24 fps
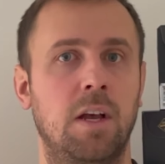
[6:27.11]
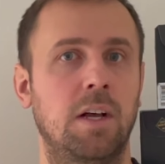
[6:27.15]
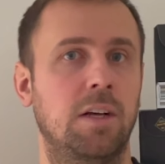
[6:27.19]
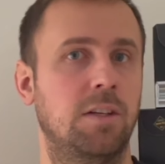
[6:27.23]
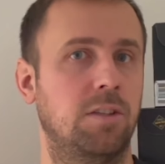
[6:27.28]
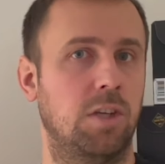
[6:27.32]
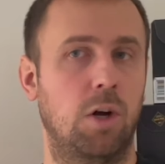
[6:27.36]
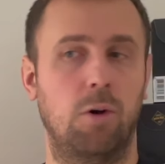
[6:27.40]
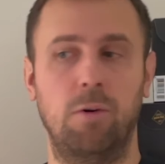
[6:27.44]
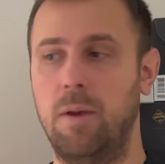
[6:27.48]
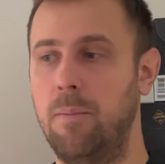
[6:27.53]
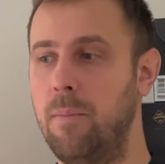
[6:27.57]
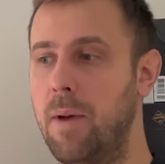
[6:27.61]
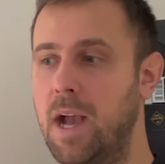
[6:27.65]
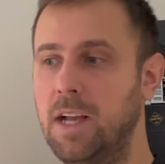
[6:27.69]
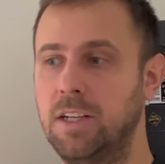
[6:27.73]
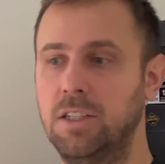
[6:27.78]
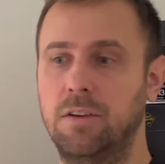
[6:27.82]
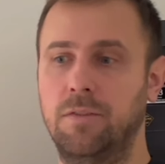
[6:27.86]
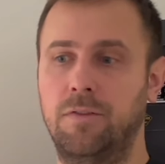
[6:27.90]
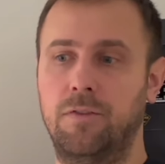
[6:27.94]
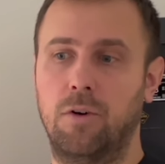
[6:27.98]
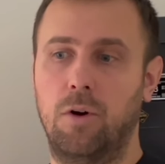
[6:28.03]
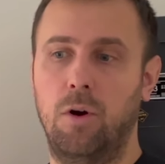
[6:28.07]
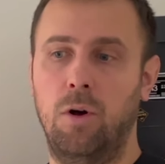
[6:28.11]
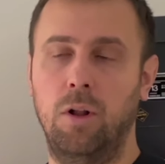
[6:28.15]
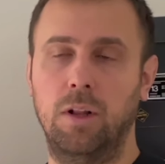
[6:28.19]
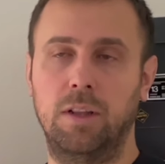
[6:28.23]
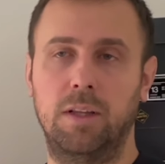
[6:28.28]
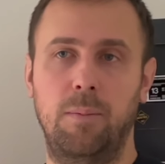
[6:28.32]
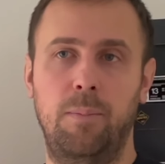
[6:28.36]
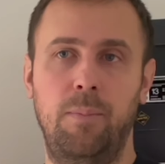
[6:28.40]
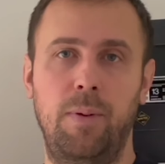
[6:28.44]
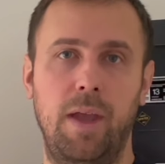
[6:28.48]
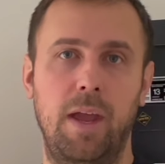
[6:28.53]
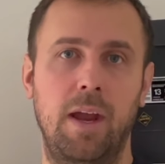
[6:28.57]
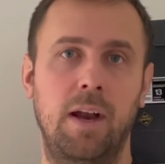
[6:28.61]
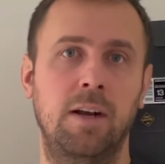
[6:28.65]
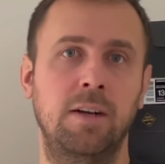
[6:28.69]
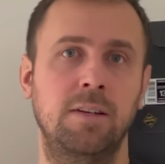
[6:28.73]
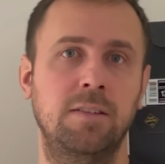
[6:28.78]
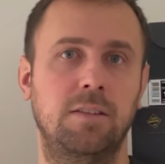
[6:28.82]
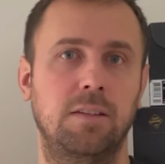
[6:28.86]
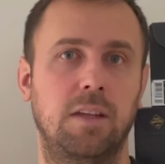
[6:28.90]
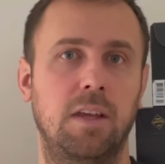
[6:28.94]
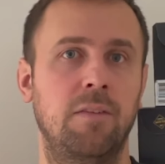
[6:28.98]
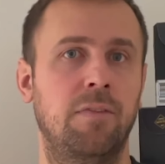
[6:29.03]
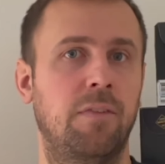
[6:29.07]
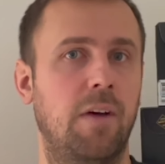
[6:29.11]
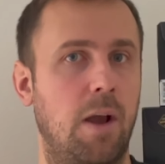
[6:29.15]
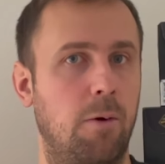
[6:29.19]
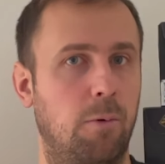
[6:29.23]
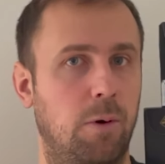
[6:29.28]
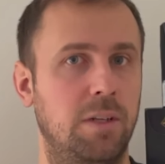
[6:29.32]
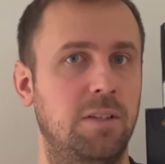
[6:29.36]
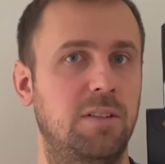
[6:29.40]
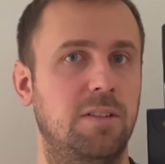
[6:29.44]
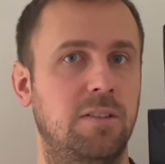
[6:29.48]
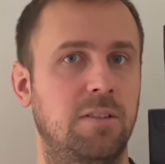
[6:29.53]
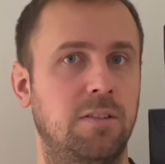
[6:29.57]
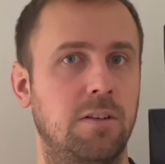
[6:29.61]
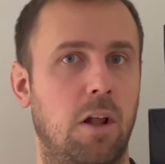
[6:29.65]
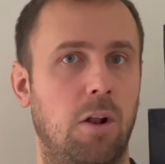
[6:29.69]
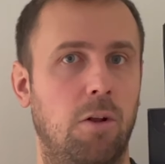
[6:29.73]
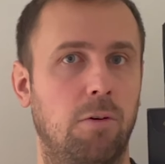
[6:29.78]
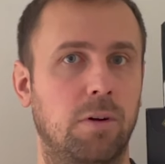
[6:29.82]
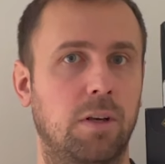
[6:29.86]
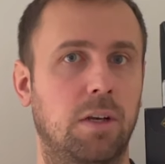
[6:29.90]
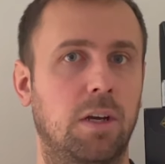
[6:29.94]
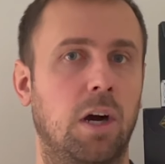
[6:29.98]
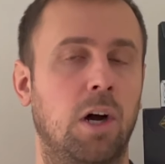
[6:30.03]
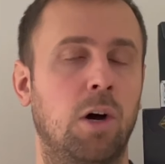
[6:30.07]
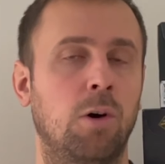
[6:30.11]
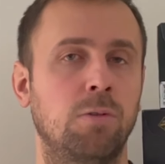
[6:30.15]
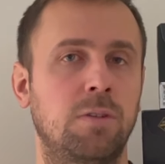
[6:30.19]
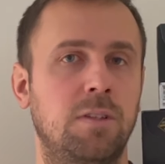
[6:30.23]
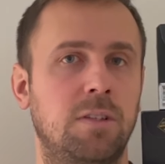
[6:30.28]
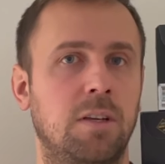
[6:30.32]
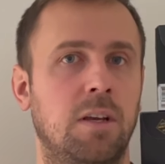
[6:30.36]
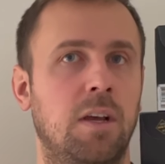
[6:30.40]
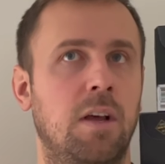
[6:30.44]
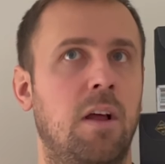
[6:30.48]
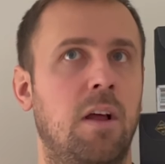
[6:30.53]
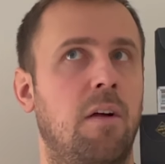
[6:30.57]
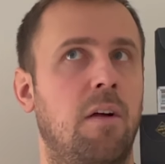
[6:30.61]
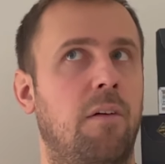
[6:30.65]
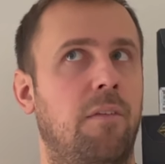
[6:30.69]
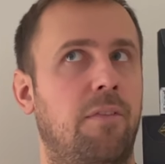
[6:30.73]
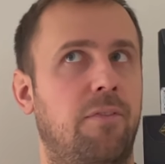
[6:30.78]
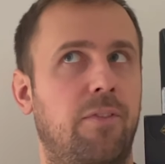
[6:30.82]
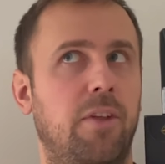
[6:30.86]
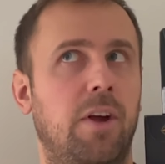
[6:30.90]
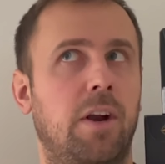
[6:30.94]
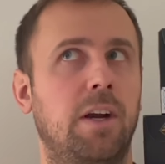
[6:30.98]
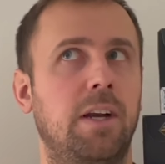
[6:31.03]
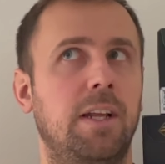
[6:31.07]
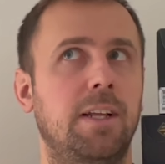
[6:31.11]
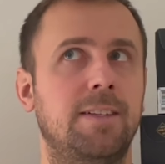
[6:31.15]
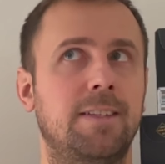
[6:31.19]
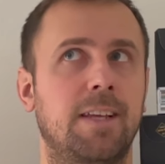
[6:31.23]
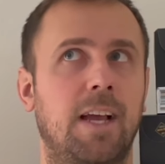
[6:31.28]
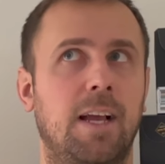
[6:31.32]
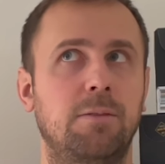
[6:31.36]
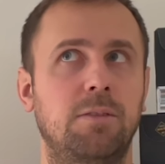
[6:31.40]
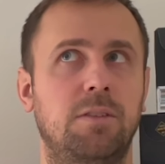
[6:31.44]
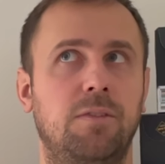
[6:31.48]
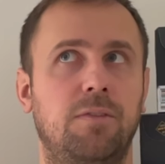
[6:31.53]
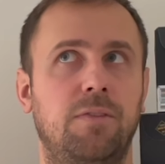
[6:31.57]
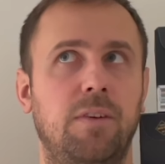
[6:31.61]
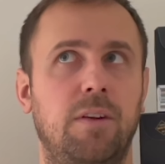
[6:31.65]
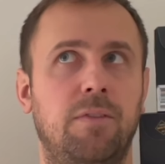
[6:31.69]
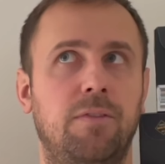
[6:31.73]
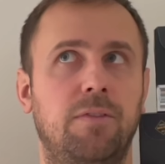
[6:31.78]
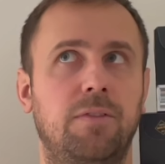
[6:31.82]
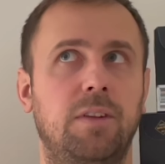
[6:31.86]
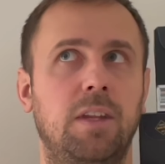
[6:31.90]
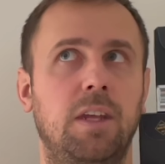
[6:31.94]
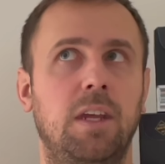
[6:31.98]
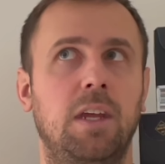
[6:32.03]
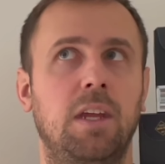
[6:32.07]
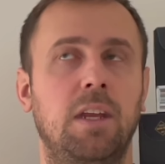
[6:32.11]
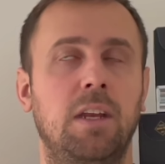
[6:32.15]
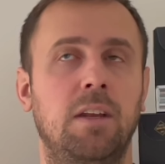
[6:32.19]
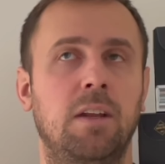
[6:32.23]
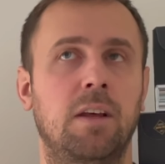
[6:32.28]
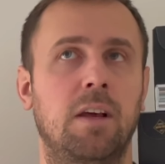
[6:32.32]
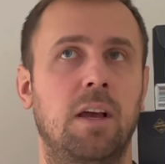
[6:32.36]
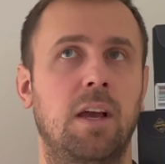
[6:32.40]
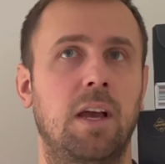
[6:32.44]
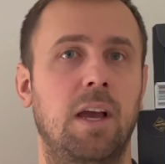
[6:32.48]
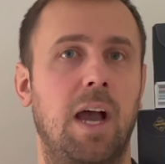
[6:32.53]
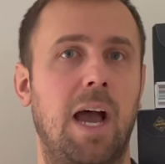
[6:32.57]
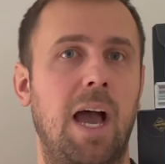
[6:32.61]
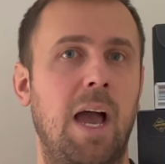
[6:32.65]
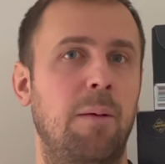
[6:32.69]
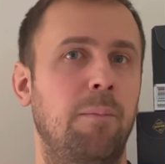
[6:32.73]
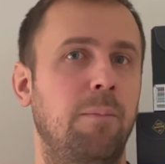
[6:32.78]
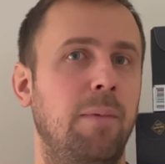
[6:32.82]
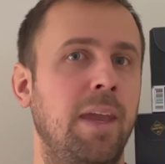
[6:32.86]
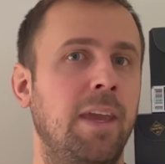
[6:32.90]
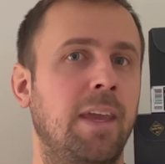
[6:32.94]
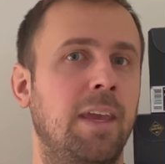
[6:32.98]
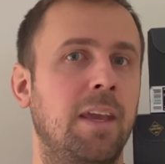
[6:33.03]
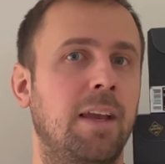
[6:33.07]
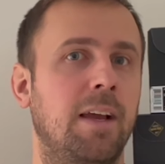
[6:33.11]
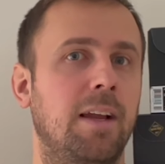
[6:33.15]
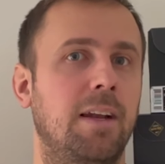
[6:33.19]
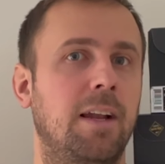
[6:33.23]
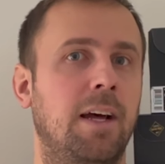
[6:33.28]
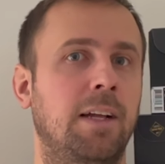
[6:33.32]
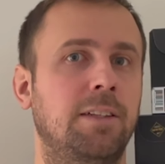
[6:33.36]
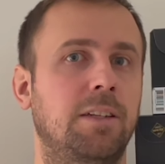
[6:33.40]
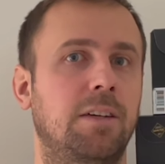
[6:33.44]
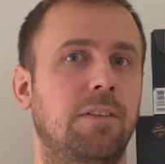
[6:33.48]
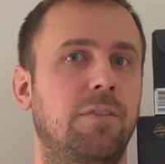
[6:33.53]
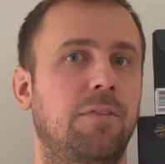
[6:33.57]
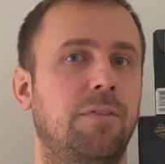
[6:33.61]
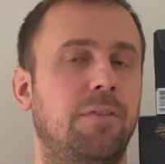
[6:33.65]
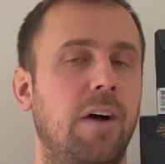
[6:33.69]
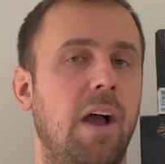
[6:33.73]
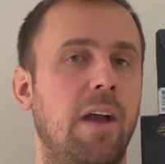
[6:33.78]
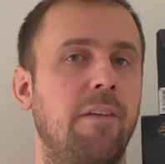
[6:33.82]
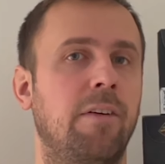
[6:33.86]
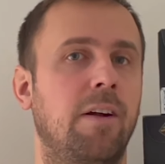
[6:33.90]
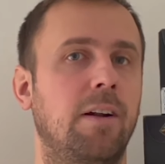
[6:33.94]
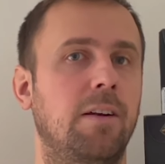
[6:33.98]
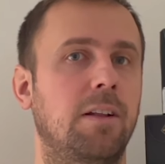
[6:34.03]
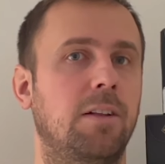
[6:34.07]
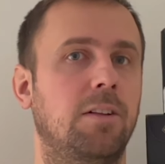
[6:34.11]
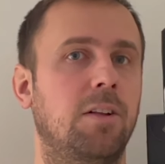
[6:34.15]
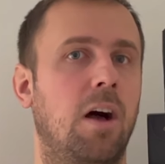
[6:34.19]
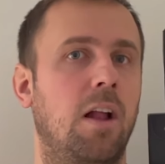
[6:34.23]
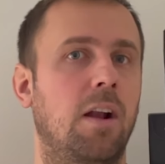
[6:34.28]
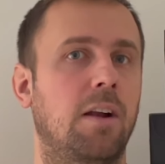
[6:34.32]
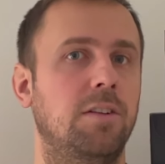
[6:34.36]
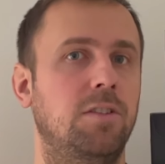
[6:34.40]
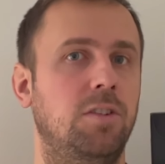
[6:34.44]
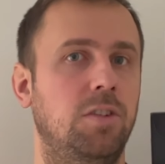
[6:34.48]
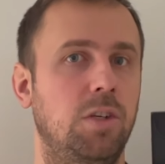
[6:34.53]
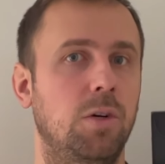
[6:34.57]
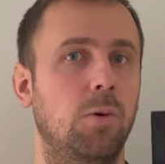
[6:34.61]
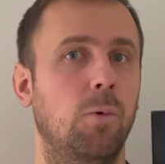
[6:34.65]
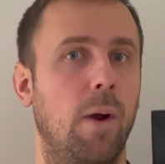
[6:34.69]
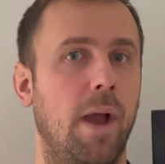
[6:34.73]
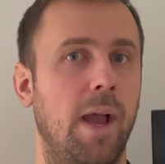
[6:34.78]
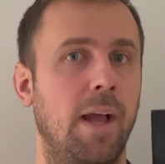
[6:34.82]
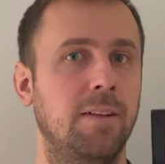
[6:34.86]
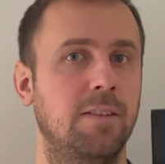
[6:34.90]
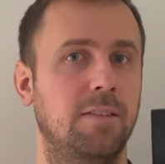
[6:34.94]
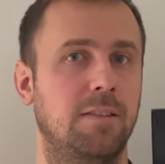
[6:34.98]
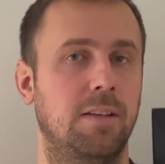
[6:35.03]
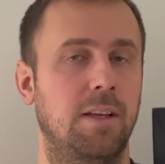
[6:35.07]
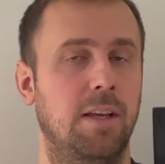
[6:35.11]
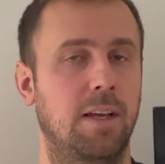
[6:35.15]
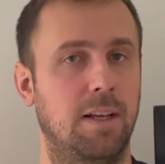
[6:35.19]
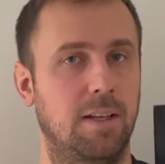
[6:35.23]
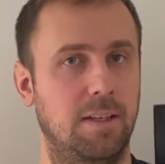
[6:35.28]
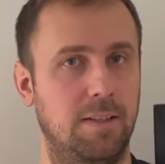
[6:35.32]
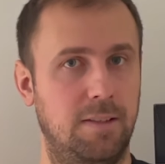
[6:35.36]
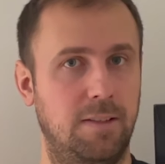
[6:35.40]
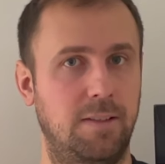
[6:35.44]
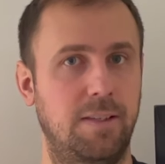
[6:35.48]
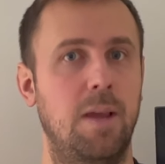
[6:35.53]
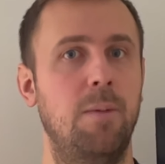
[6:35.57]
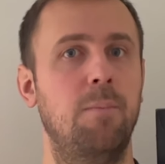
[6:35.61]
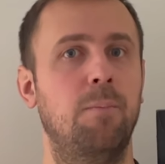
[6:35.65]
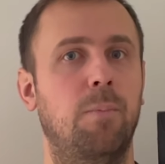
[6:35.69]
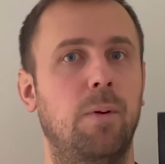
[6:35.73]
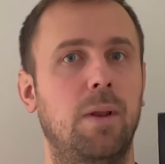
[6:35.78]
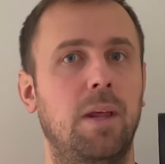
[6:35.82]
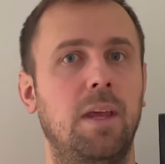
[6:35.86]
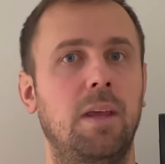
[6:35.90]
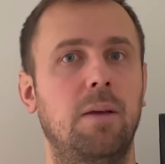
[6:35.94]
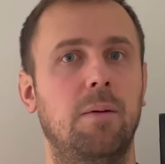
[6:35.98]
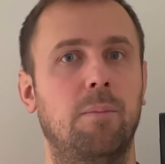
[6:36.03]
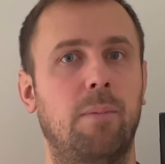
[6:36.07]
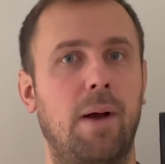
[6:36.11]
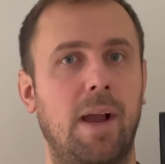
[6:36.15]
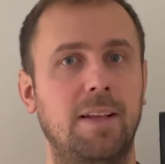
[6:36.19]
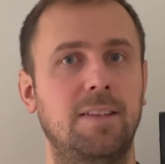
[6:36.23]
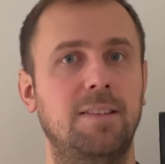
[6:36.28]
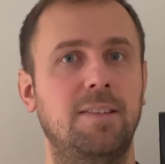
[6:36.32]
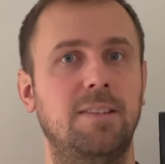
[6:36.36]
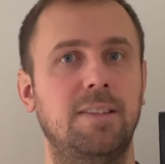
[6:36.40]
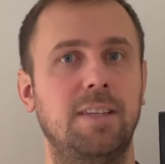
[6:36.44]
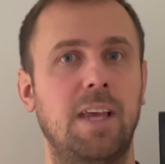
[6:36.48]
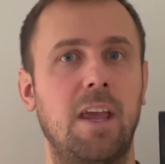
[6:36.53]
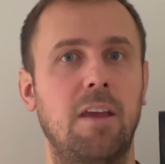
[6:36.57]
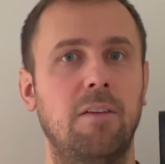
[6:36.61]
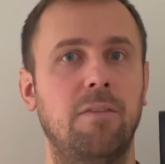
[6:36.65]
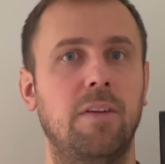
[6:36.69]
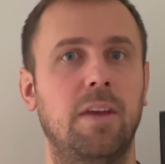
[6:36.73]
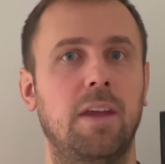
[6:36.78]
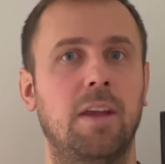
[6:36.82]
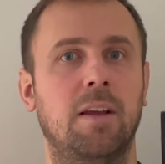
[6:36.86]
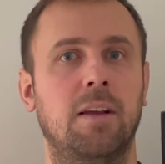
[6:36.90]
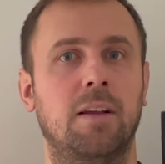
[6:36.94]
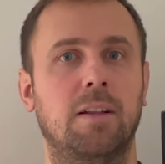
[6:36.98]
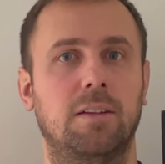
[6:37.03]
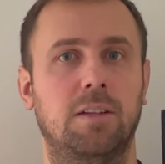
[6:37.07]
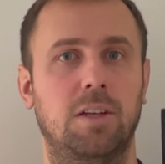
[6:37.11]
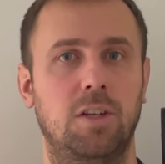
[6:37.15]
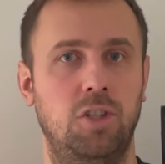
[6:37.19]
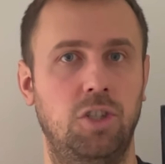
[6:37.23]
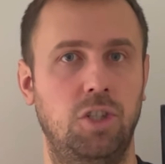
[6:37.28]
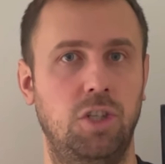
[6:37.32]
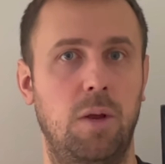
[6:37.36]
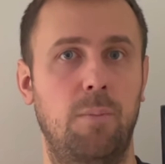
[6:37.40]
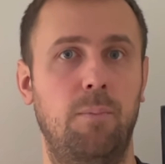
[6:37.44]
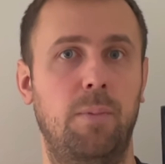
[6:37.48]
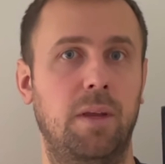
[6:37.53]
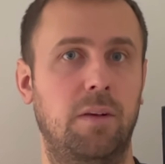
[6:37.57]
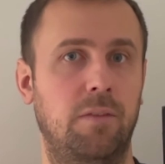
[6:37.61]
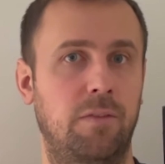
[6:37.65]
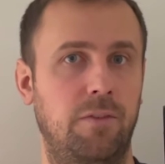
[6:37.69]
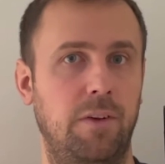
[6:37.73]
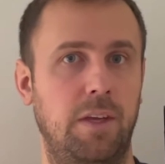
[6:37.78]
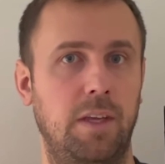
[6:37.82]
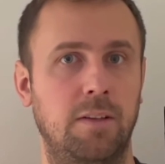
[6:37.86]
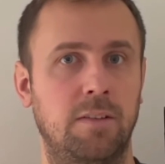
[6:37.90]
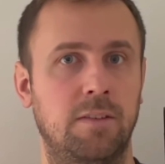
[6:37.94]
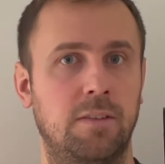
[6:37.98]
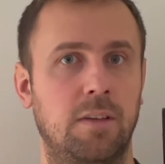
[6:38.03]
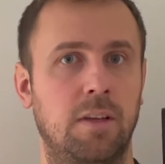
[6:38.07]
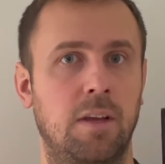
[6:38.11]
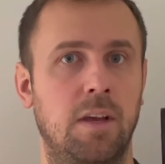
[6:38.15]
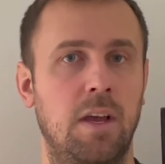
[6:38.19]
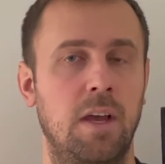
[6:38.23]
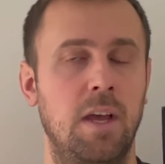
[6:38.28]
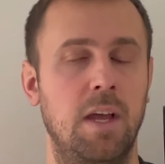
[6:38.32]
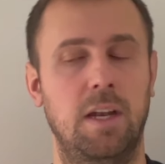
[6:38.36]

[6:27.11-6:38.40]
So imagine for all the pairs, if I were to sell on GOAT, 30 times 15, I'm making another $500 US simply by saving the shipping fees.